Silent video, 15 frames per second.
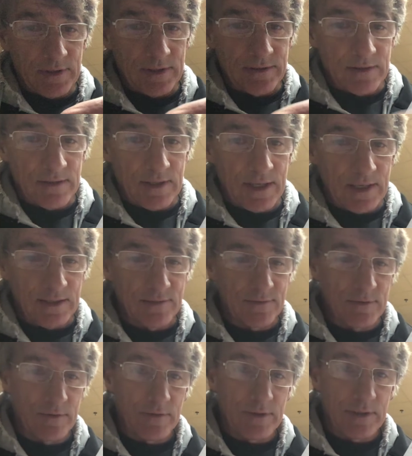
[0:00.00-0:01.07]
as a negative
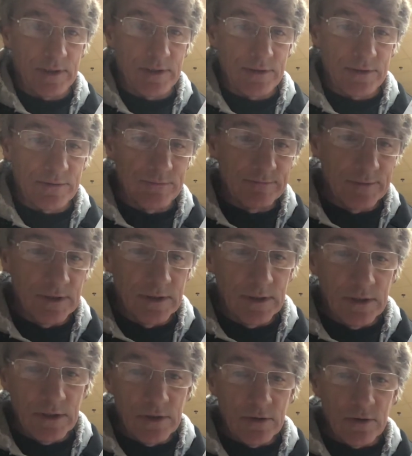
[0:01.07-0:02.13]
correlation.
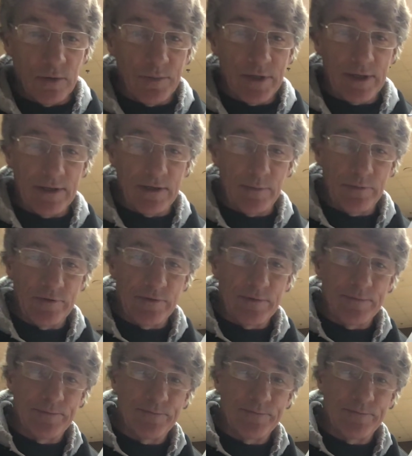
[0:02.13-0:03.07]
Hope that helps.